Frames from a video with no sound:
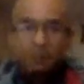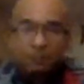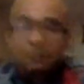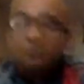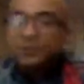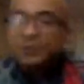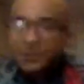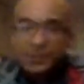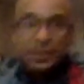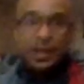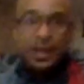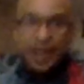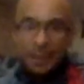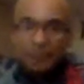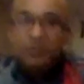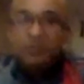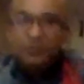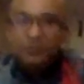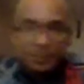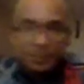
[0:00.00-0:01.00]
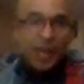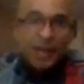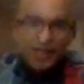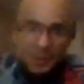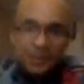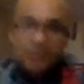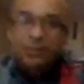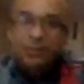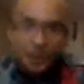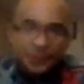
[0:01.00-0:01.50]
slab of
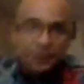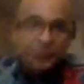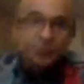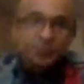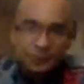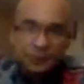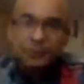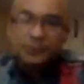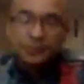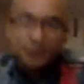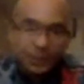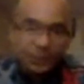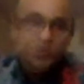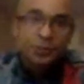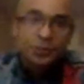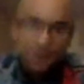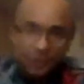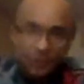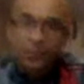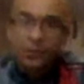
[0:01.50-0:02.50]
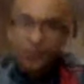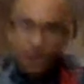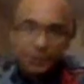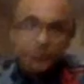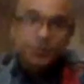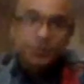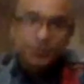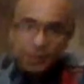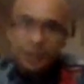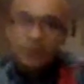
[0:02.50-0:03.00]
plastic that you're turning
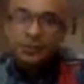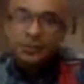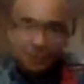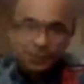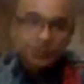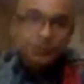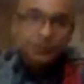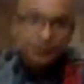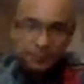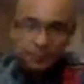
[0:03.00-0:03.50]
into a lens.